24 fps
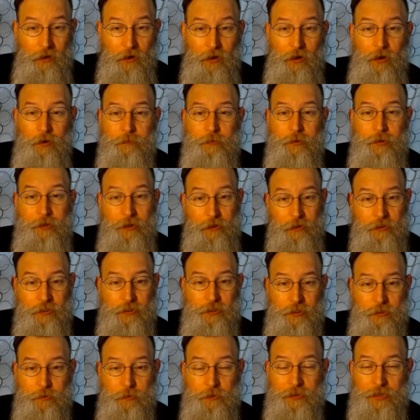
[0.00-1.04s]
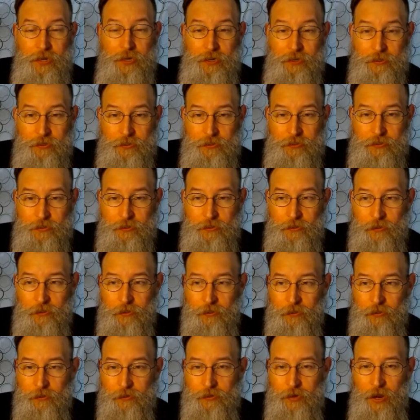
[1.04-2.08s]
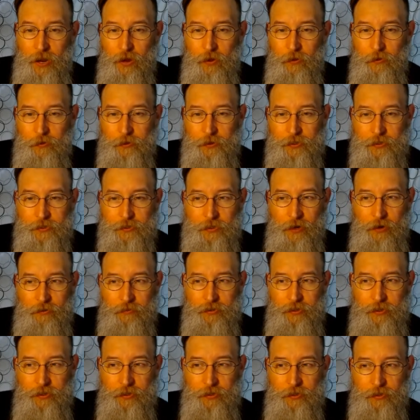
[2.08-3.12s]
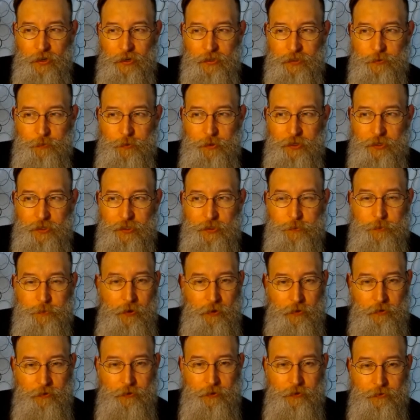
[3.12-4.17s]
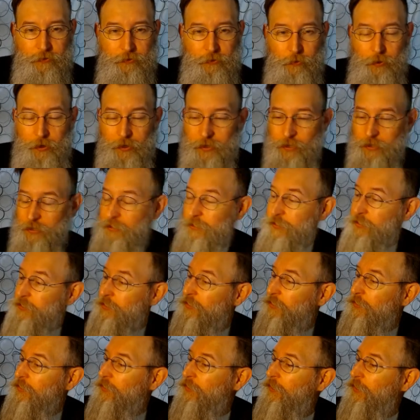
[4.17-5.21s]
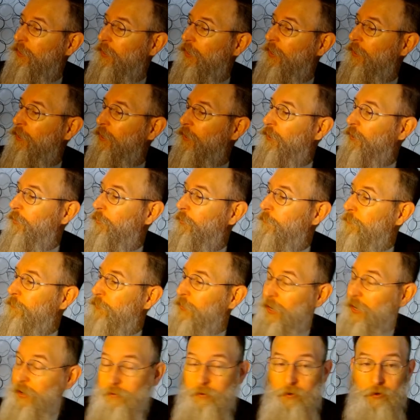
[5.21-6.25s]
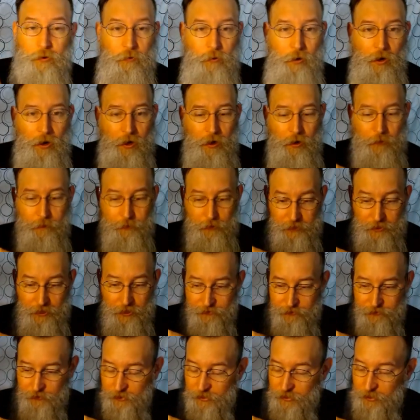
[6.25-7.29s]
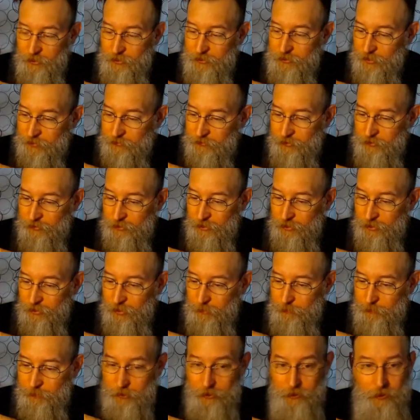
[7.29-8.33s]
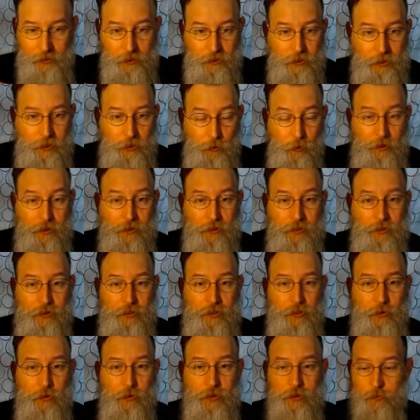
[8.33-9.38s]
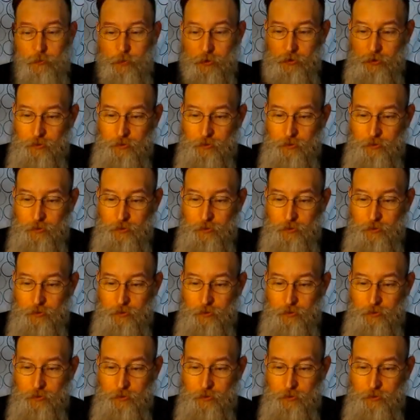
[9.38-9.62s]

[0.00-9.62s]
Curious to see what that is now that everything has been exposed for what it is. Definitely enjoying the book.